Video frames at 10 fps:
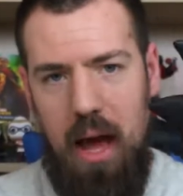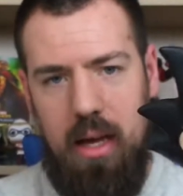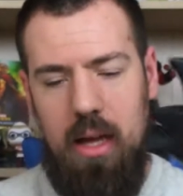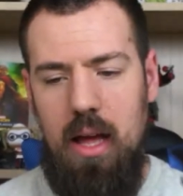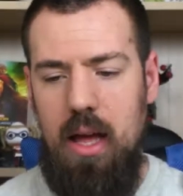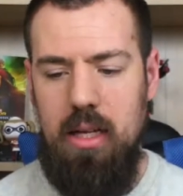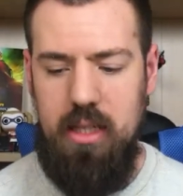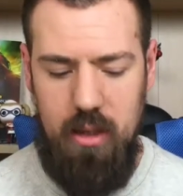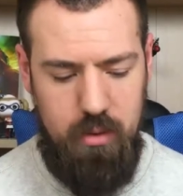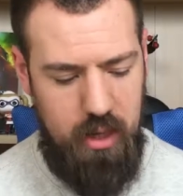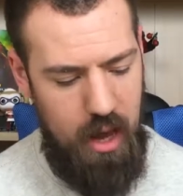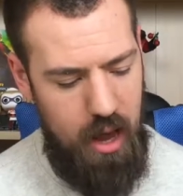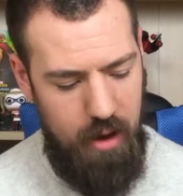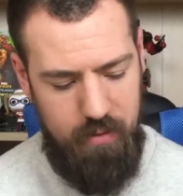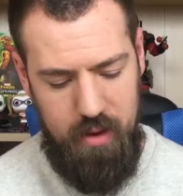Black seems to
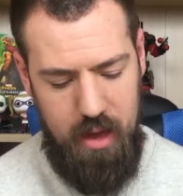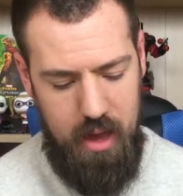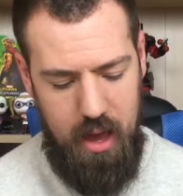have